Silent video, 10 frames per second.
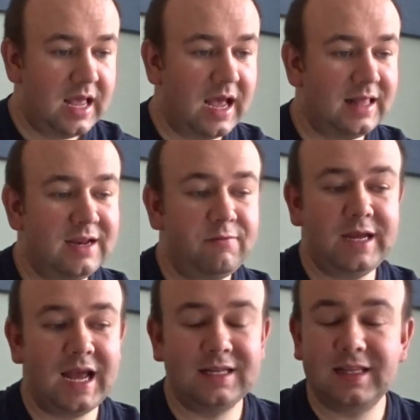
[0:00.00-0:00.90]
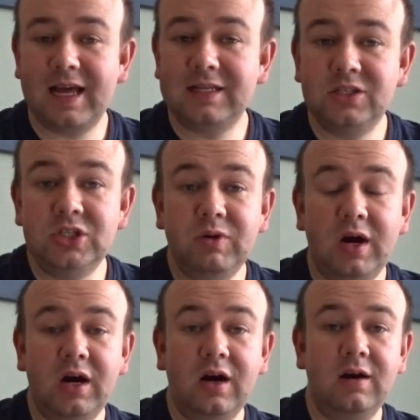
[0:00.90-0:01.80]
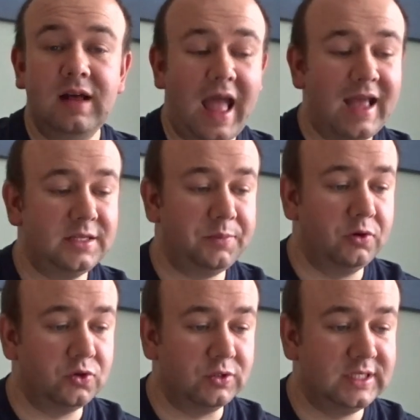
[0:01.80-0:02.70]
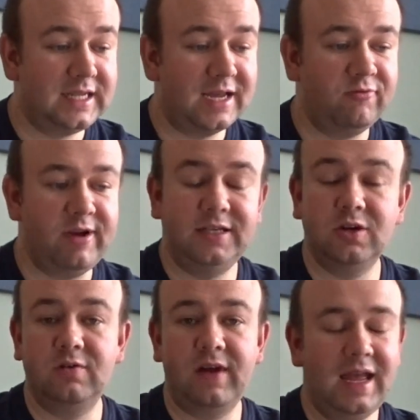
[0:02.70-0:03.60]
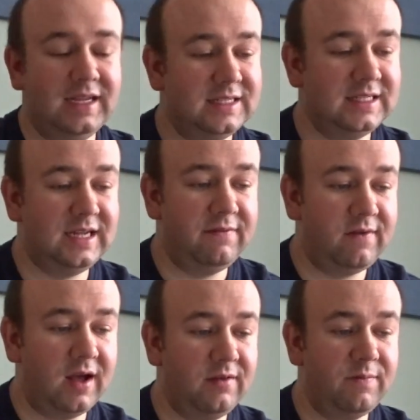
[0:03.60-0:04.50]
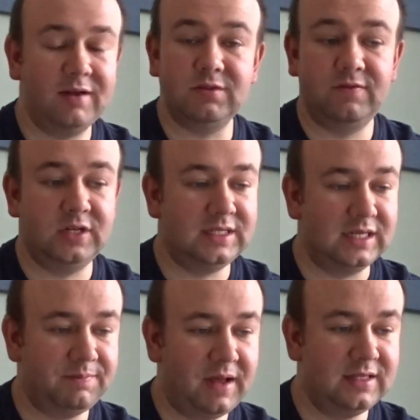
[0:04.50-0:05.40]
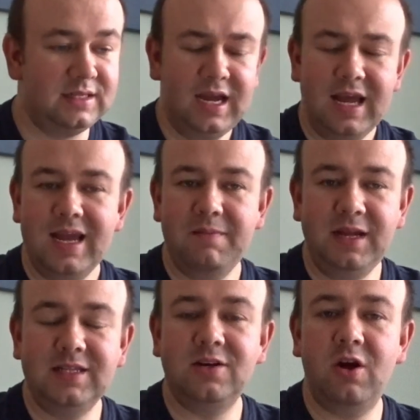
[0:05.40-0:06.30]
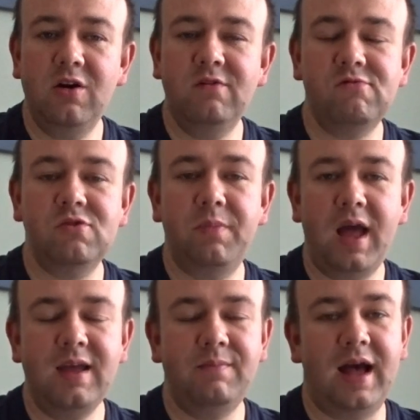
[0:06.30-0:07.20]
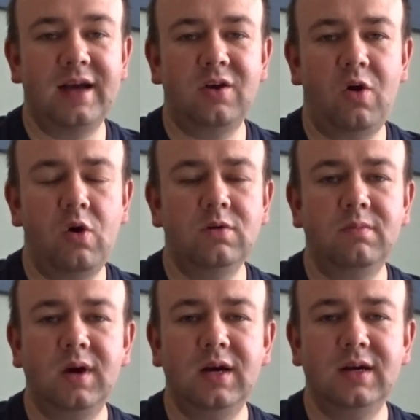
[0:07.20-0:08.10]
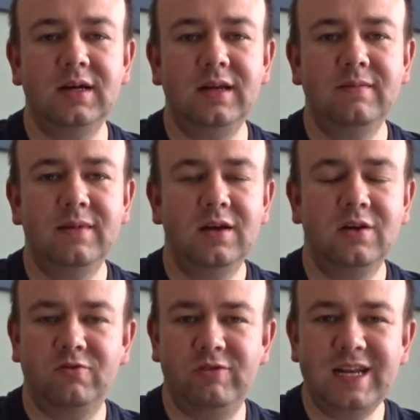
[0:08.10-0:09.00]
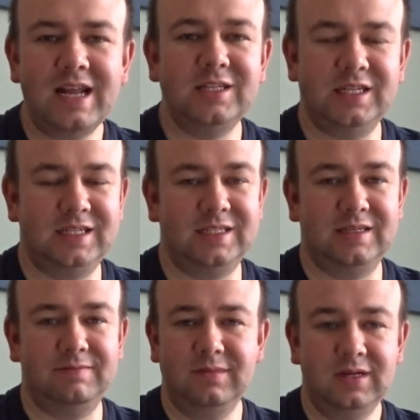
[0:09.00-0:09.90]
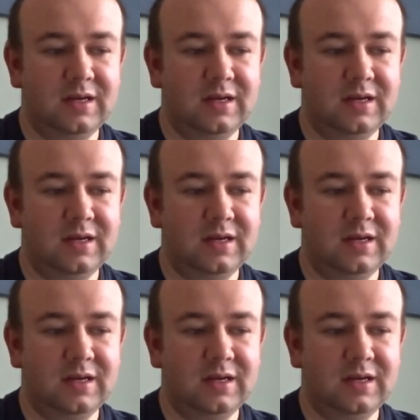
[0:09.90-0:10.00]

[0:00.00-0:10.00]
And then if we add that to our export or seg rate of £85.36, it means an overall payback on my green energy system,